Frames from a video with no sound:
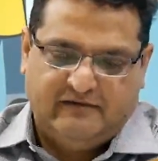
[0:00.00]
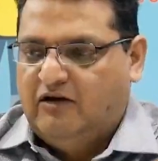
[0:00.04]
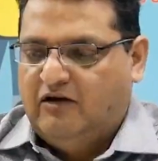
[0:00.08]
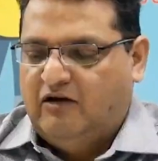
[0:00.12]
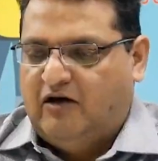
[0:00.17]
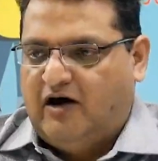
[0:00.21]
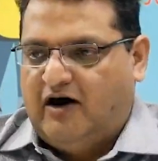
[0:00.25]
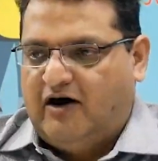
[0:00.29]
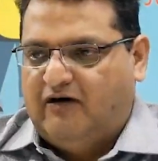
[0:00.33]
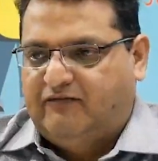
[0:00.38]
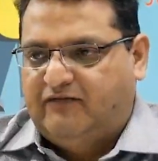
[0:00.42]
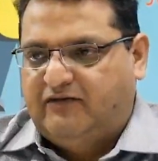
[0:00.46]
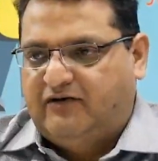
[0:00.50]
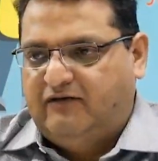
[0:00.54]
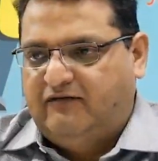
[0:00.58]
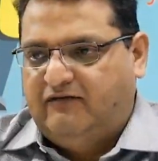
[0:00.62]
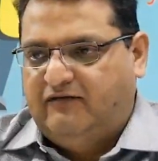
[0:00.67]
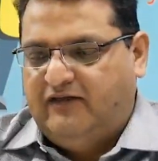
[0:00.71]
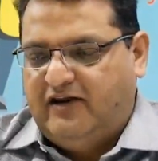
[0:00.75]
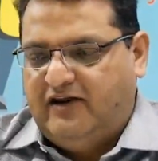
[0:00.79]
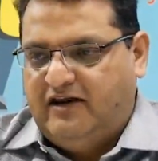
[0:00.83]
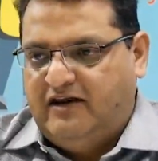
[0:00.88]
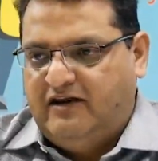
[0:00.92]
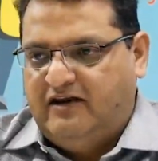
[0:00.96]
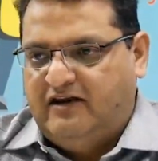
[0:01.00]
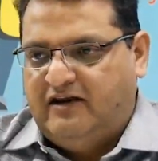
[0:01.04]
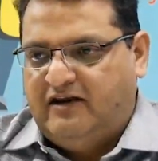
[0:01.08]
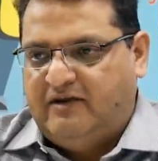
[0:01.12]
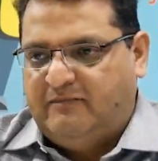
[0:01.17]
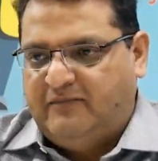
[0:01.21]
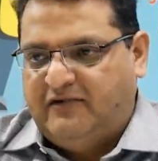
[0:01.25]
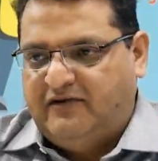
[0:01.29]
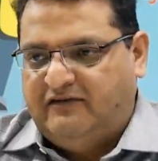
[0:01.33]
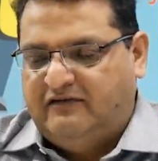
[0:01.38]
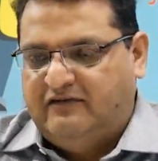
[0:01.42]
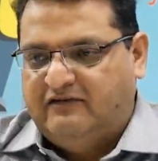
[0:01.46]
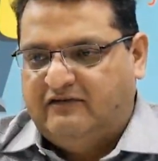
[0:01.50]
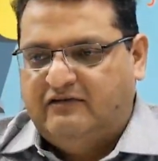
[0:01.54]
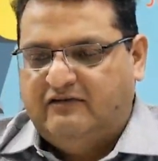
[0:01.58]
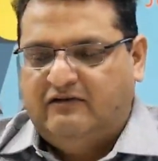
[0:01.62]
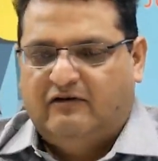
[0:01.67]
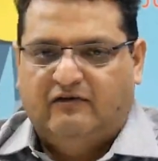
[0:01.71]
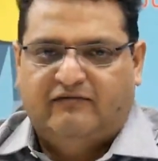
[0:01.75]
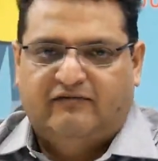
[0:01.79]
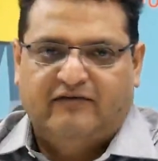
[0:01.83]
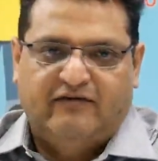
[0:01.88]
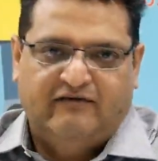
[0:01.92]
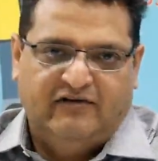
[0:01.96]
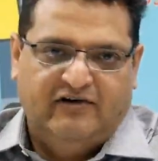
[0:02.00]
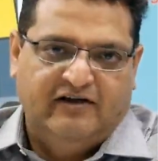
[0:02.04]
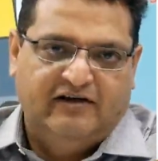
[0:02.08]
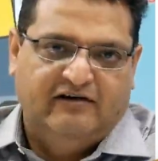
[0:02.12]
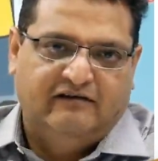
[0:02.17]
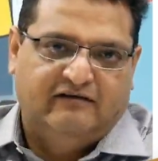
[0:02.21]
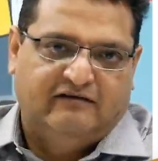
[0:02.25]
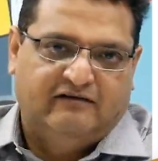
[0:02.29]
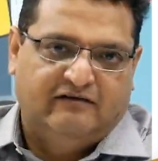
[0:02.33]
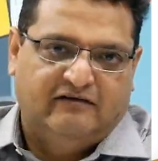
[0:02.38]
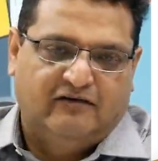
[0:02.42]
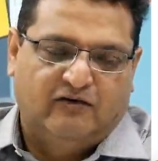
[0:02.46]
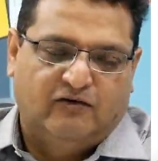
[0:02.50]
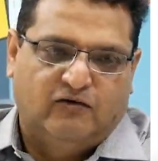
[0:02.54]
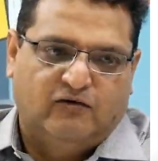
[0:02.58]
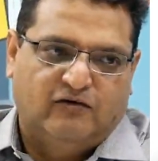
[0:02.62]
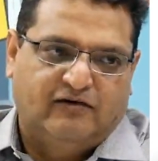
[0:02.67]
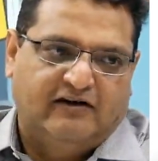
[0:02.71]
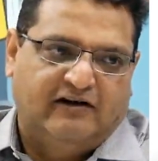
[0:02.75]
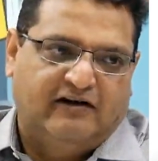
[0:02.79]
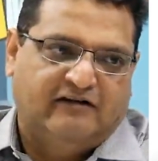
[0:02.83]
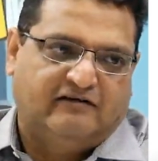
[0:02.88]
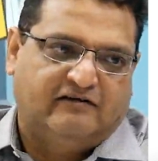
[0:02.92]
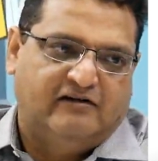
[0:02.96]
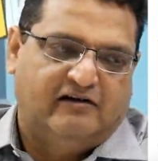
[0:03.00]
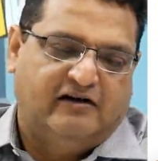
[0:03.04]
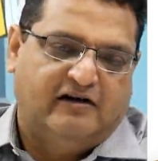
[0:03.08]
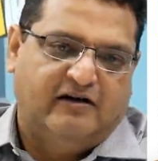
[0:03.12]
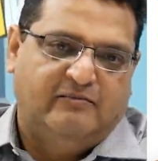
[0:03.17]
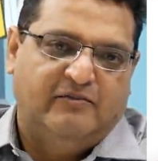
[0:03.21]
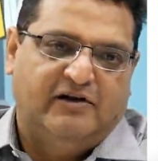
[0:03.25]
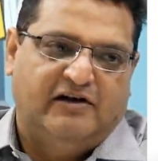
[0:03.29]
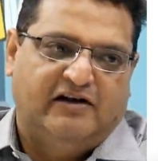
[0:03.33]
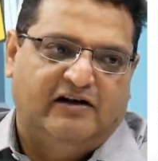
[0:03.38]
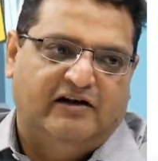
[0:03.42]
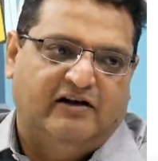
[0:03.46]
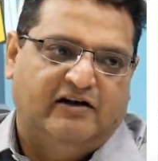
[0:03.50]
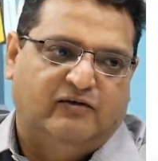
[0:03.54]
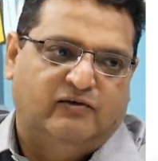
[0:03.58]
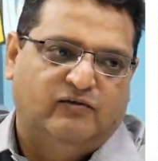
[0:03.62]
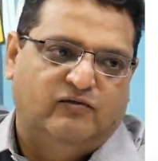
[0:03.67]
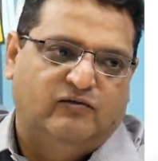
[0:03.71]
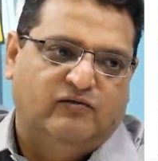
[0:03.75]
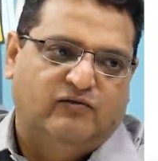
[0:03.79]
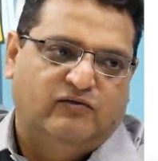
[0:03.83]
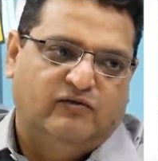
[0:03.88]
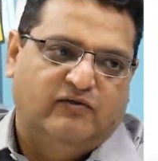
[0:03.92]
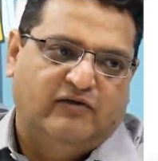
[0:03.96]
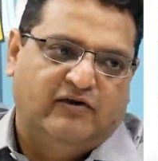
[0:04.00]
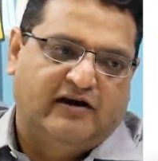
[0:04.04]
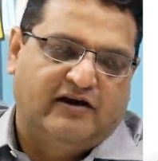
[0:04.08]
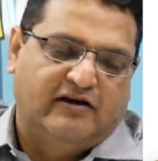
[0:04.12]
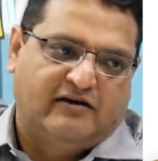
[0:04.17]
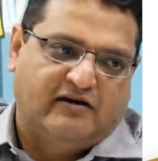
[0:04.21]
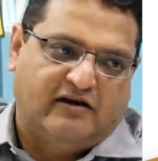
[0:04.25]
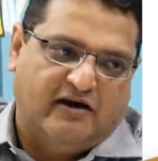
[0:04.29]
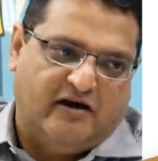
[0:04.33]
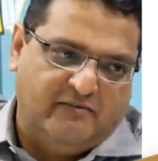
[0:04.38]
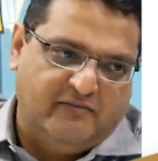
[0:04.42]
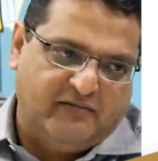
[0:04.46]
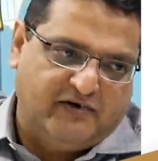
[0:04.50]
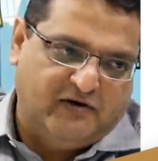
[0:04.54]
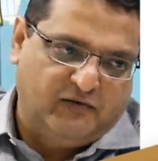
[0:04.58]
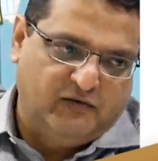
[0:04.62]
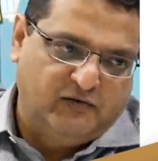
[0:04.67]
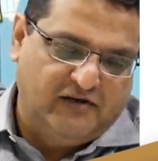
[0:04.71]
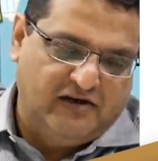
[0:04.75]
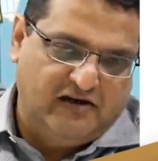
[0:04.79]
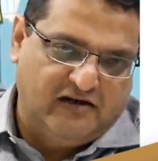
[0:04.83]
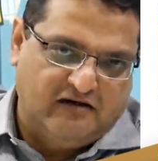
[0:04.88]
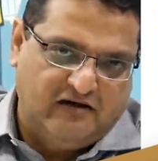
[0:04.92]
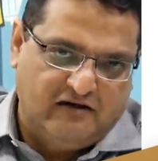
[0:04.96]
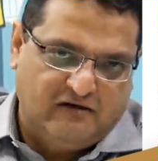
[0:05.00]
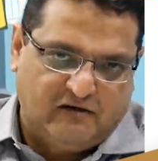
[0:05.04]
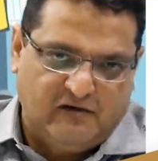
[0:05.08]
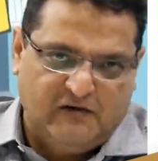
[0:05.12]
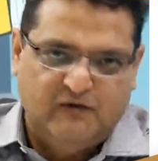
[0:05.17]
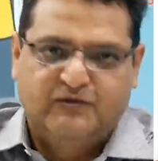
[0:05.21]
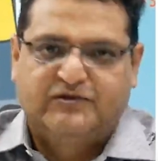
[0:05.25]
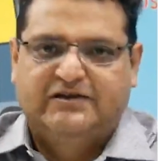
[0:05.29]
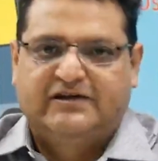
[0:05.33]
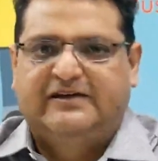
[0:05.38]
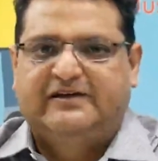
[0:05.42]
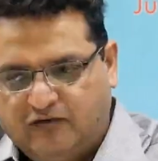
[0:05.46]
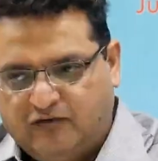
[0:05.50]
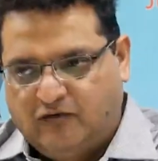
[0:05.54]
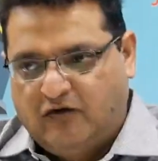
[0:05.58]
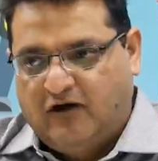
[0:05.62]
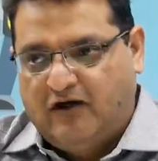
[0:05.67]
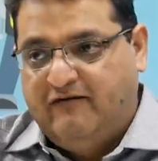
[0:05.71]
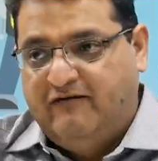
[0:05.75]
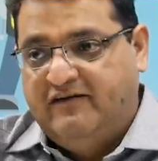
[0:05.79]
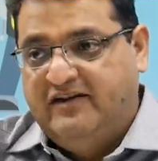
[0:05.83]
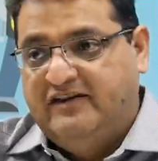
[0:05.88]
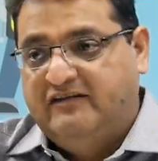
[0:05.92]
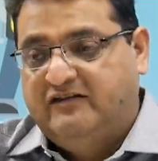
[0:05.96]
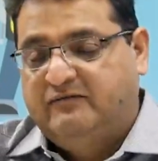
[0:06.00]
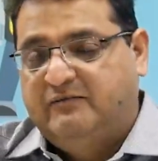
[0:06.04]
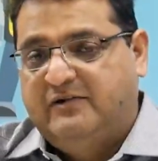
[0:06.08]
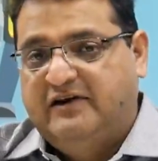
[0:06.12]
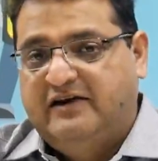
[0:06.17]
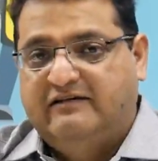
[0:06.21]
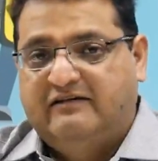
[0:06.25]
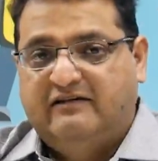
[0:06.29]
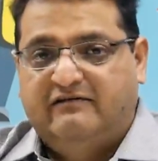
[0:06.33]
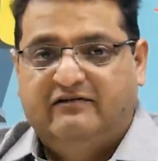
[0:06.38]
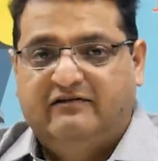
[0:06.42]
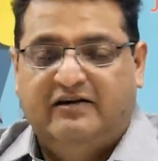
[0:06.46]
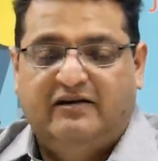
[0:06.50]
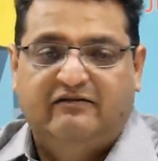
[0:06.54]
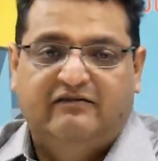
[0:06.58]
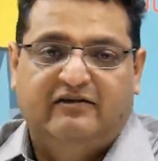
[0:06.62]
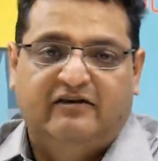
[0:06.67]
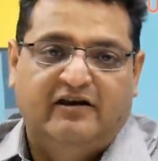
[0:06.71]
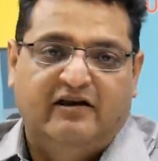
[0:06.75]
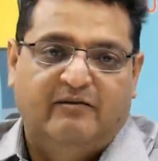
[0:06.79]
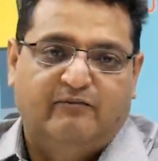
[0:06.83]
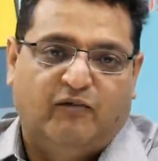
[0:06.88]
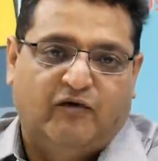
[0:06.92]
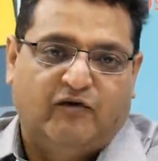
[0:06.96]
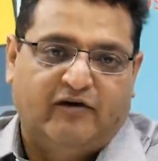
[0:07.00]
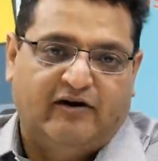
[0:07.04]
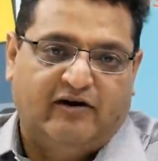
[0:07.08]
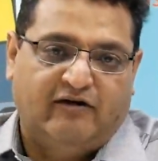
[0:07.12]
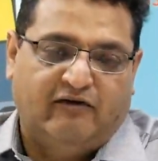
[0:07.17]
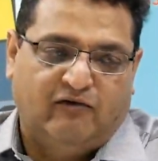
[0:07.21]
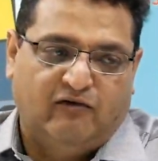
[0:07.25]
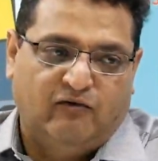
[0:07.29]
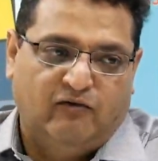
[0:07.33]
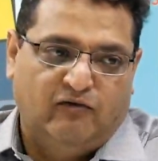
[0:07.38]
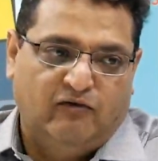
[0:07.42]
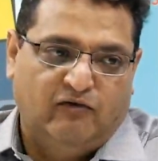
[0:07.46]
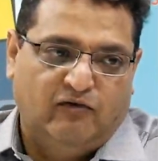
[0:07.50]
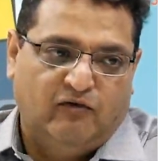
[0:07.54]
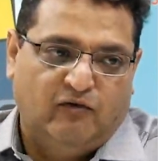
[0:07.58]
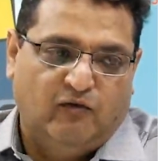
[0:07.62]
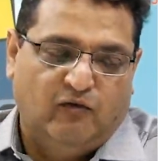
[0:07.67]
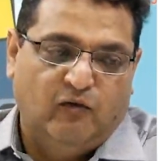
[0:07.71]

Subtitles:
After weighing an appreciation of evidence, the court has ultimately to come to the conclusion. So evidence plays a very important role.